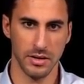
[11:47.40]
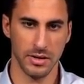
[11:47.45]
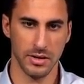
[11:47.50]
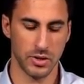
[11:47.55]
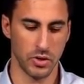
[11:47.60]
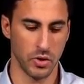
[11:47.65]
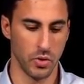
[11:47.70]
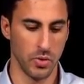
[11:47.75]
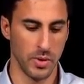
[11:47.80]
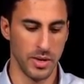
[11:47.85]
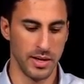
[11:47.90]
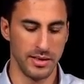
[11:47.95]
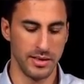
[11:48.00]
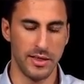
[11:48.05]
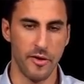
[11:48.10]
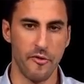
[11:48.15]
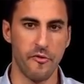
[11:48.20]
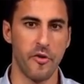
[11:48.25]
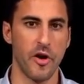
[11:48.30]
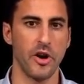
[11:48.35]
So
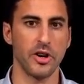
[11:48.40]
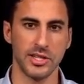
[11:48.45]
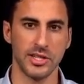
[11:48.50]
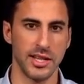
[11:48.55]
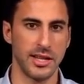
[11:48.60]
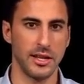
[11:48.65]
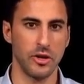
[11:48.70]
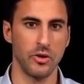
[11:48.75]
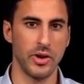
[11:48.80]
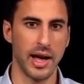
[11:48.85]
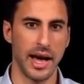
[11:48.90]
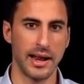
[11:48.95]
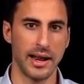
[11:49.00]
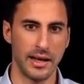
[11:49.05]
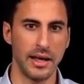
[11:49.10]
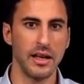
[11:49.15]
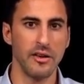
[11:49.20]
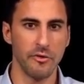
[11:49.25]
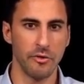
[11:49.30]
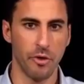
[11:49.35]
the first thing you
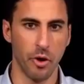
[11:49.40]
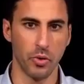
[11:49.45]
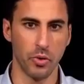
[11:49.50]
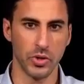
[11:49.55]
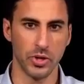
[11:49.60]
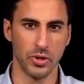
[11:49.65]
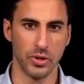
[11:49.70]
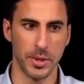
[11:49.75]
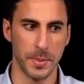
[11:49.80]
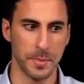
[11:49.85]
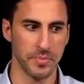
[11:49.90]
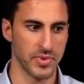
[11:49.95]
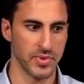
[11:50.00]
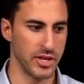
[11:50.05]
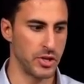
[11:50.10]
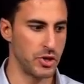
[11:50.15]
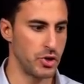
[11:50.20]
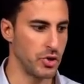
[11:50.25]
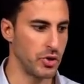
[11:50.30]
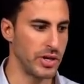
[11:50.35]
gotta focus on
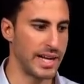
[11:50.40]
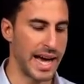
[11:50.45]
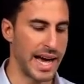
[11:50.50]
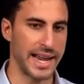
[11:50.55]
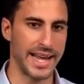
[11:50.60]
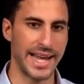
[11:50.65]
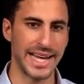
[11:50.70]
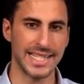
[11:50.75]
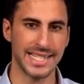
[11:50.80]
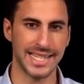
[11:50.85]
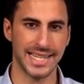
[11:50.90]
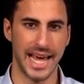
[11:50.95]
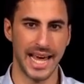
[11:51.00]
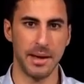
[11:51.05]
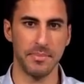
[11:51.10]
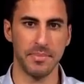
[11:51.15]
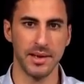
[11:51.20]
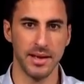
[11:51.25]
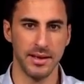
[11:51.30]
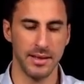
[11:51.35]
is you gotta
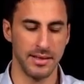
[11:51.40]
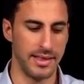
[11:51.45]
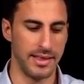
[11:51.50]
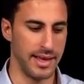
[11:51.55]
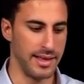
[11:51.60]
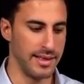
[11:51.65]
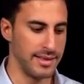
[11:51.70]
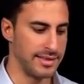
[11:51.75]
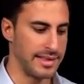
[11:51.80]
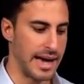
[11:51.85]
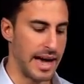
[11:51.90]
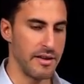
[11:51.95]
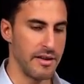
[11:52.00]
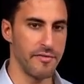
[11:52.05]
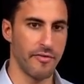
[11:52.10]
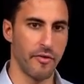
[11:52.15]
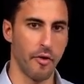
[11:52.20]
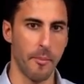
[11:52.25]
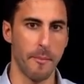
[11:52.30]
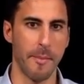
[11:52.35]
escape the
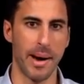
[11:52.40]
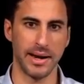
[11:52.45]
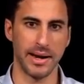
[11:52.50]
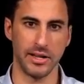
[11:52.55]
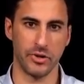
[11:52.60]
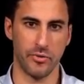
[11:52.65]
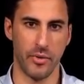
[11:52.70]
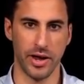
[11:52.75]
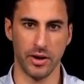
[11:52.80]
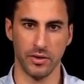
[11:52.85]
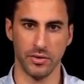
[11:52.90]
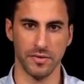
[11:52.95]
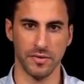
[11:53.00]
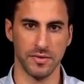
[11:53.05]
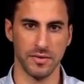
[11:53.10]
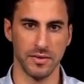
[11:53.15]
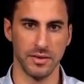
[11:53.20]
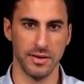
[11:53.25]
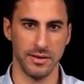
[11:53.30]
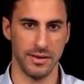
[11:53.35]
time for money
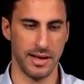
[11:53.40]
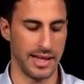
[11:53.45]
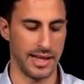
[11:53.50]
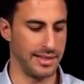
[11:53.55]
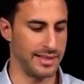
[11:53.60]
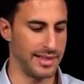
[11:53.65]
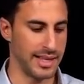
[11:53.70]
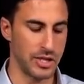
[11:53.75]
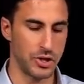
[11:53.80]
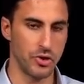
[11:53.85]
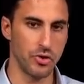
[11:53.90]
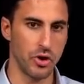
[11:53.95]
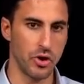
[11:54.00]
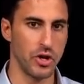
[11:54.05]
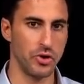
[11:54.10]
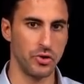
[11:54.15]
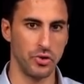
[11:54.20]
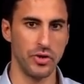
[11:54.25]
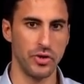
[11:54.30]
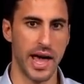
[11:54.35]
trade-off. Unless you're
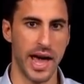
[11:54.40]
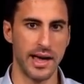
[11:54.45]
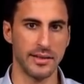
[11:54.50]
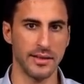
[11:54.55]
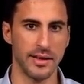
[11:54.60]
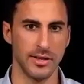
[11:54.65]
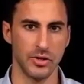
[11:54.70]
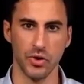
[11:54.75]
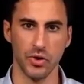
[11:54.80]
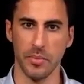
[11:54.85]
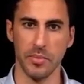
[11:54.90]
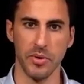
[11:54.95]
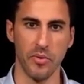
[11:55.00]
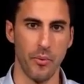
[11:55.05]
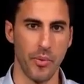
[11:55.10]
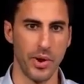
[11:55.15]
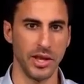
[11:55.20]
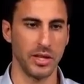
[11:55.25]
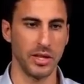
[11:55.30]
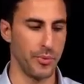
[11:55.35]
gonna do that, it's gonna be
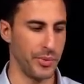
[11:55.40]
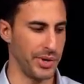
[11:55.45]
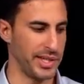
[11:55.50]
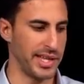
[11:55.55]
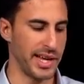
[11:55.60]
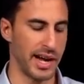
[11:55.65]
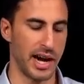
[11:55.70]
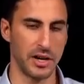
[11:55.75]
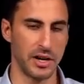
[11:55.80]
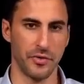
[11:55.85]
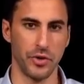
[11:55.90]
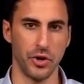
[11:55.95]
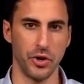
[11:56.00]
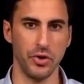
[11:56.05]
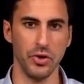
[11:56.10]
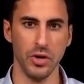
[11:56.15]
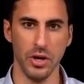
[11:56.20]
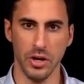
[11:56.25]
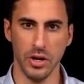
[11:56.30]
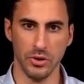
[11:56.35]
really, really hard for
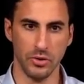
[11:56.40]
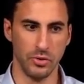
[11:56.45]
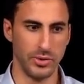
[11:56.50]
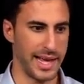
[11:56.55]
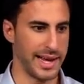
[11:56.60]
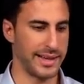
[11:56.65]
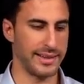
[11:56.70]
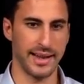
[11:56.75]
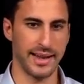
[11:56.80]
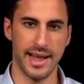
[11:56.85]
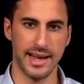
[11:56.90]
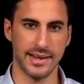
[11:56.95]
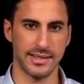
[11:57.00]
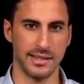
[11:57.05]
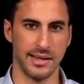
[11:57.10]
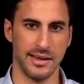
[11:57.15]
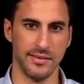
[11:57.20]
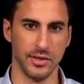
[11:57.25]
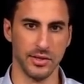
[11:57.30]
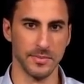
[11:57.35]
you to take the next
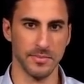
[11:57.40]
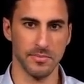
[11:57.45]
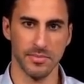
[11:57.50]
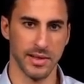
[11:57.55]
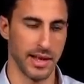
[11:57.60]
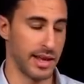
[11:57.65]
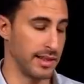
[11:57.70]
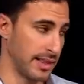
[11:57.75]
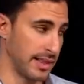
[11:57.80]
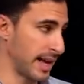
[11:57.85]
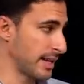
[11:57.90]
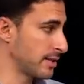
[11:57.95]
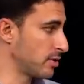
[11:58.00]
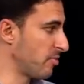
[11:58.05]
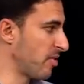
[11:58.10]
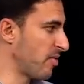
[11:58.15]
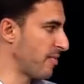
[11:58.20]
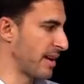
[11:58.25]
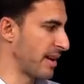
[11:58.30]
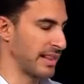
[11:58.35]
level and, like
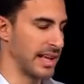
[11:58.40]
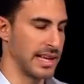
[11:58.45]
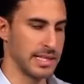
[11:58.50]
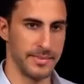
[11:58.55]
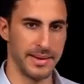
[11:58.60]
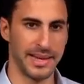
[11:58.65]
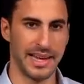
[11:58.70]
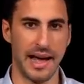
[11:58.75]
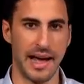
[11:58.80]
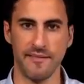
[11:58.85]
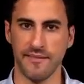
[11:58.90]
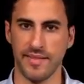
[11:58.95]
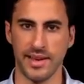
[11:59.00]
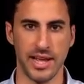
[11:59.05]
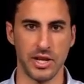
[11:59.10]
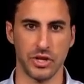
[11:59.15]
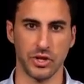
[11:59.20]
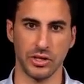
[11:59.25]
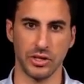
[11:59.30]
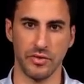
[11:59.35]
some of my clients, become
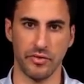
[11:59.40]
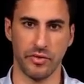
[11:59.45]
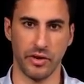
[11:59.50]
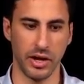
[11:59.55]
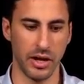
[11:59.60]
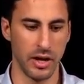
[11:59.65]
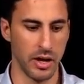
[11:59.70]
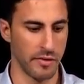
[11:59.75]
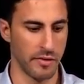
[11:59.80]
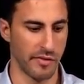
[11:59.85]
financially free